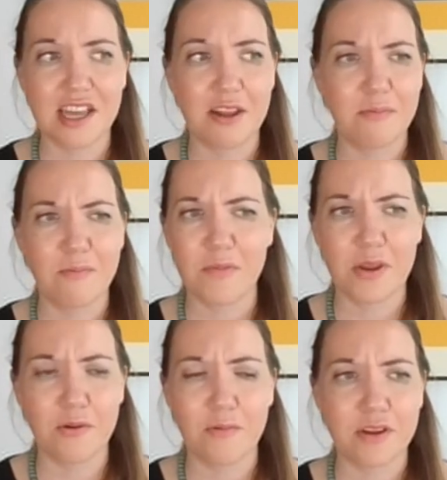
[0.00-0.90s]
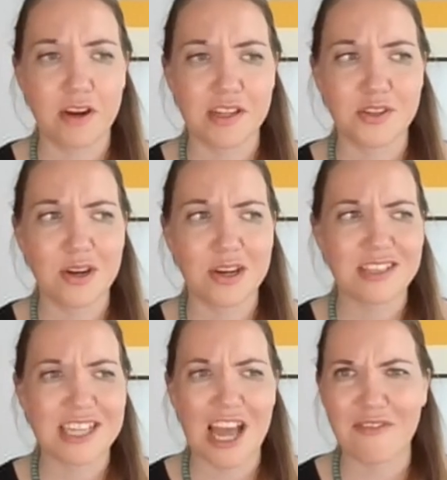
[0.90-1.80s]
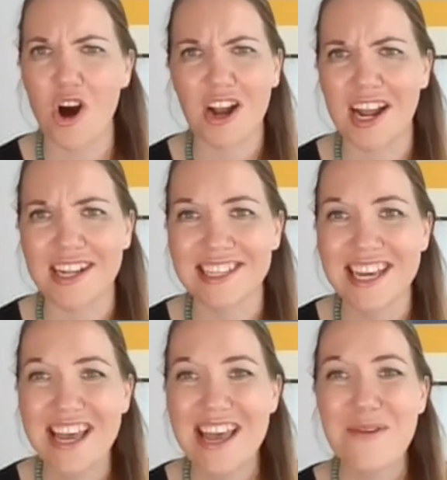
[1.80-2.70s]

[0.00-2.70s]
and you know, with our construction staff and all kinds